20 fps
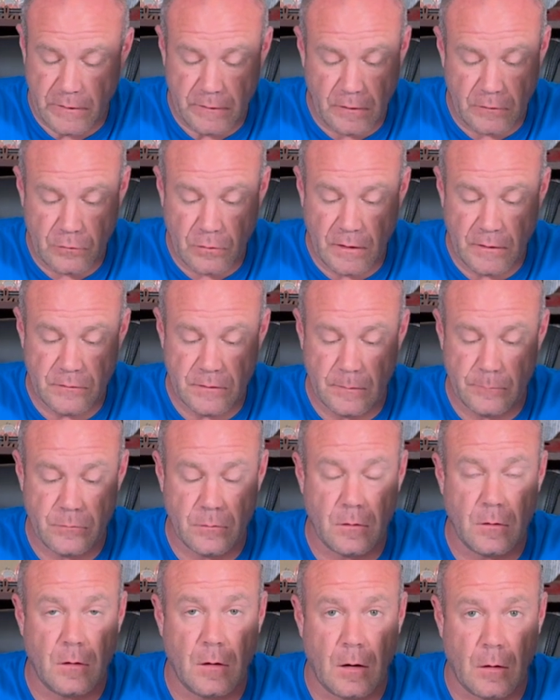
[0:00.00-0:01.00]
So you can do
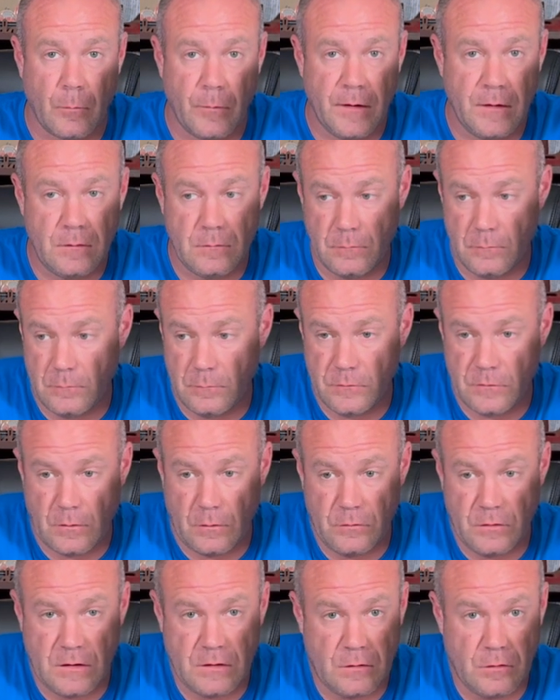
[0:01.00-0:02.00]
your triceps. We can do
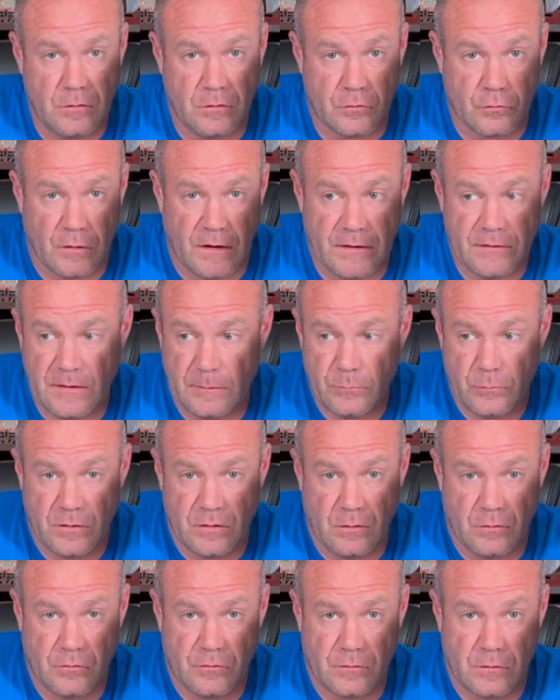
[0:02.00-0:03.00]
close grip, change floor
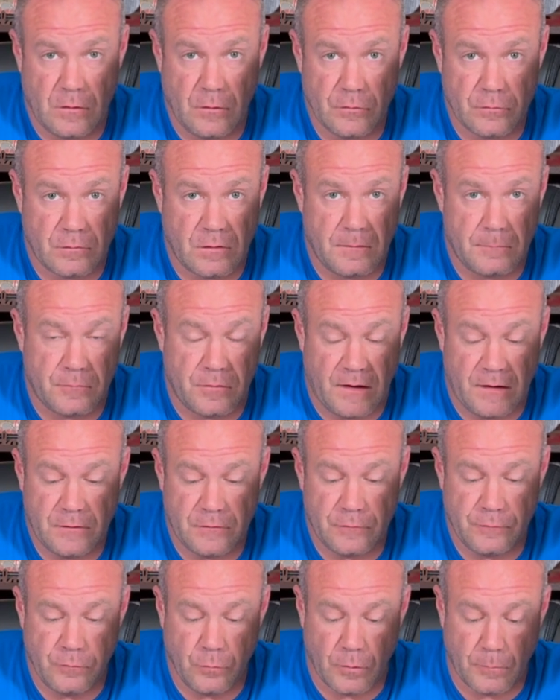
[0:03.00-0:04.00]
press. You can do
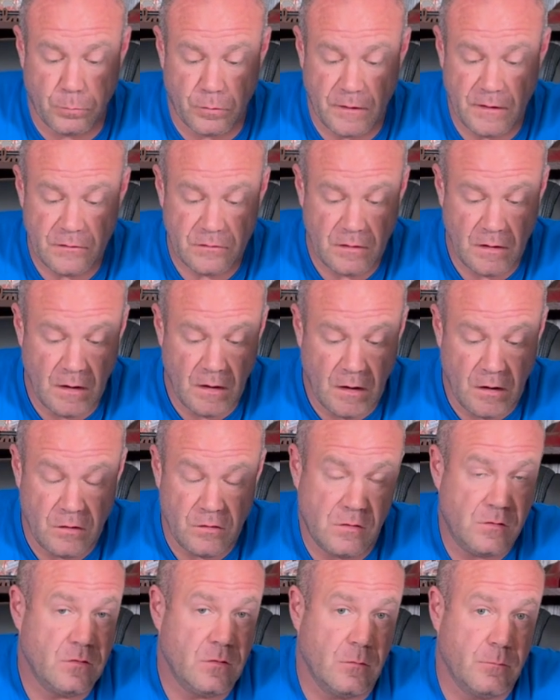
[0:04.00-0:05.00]
medium
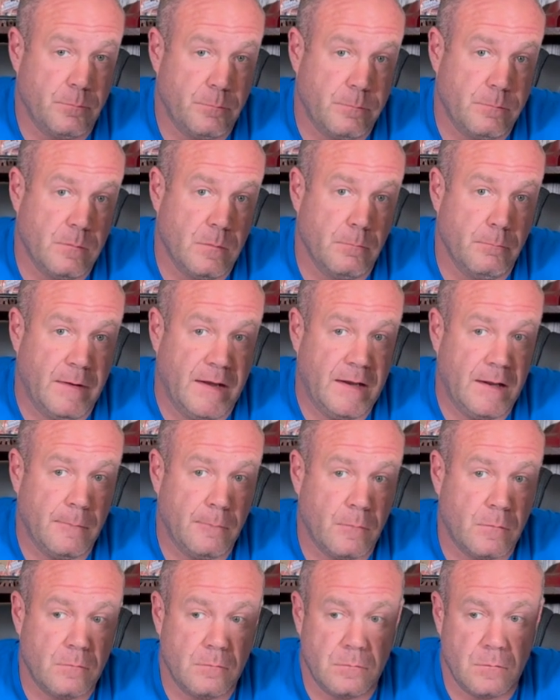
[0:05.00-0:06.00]
or close grip
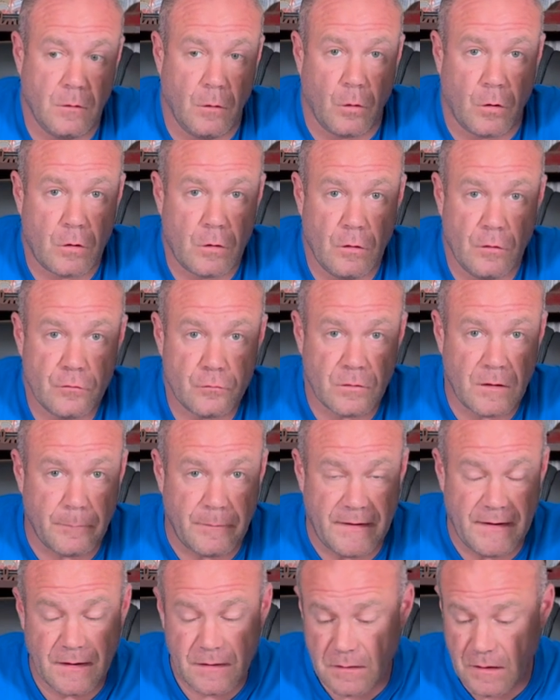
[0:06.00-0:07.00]
incline. You can do
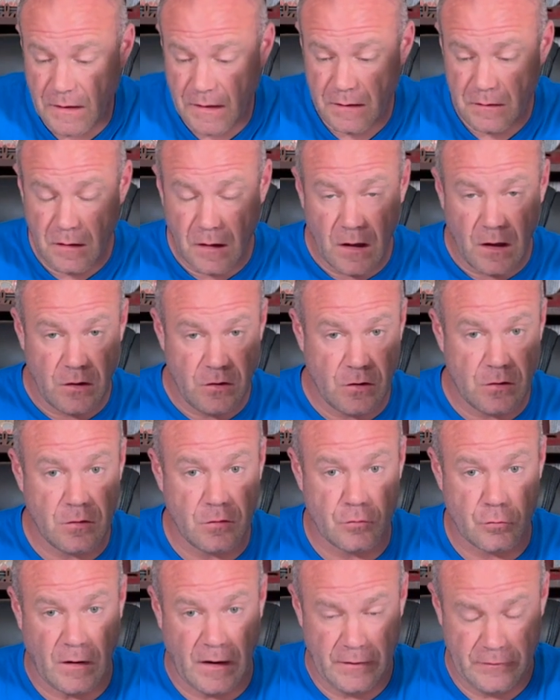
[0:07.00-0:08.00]
tricep press downs. You can do
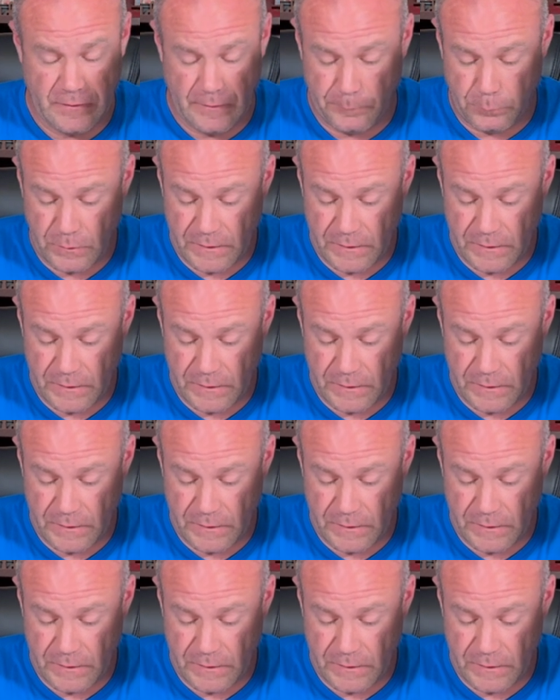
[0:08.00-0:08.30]
dips.